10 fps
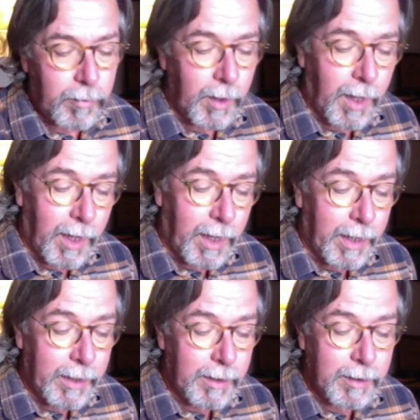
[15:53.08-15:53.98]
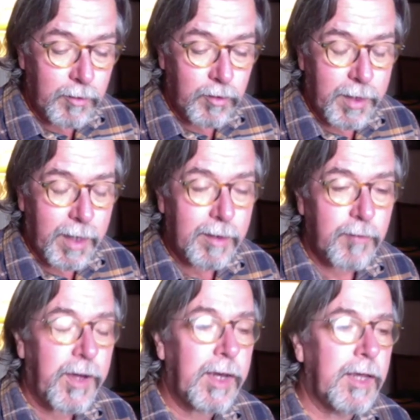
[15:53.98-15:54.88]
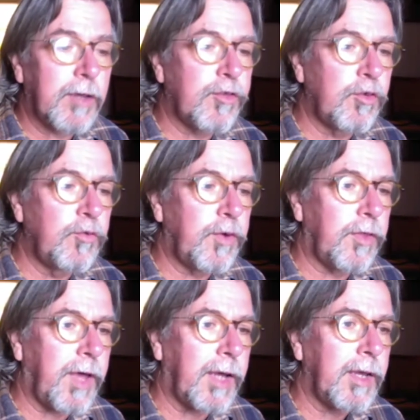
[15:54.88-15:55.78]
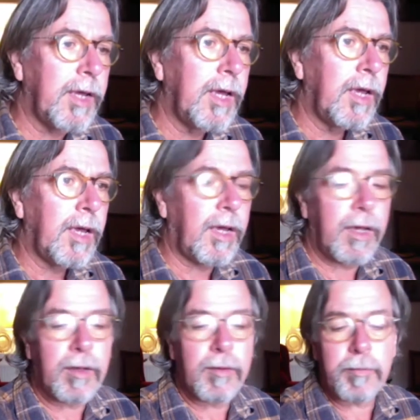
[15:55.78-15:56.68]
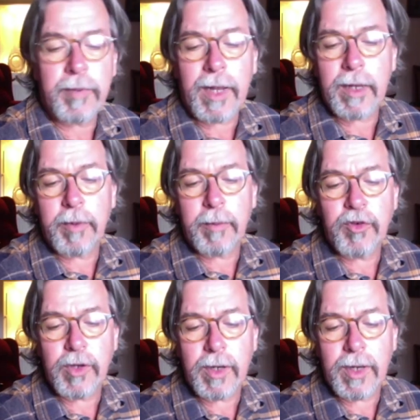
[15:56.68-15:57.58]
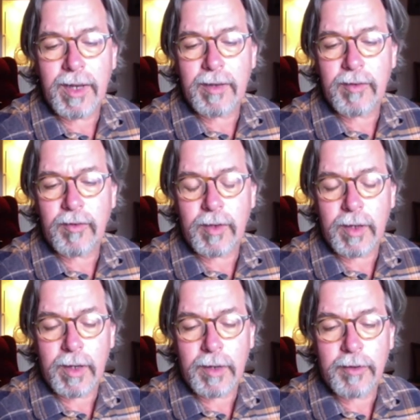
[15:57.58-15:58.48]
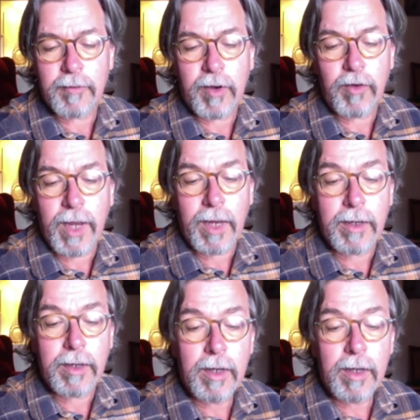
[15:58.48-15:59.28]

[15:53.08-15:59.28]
And so that the funding is through for that. Planning permission is at the very end